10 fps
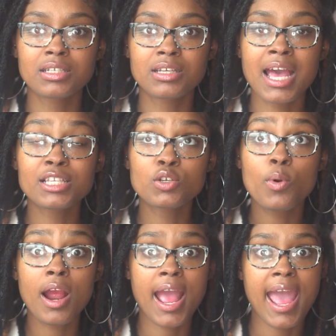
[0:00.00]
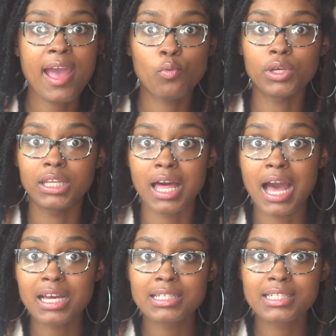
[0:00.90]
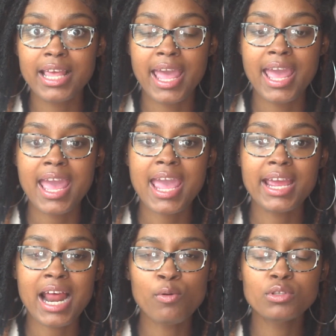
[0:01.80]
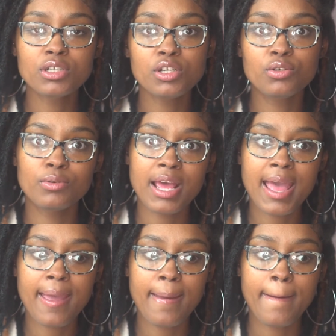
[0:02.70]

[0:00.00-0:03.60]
how to wear a hat with locks, and I was gonna do that,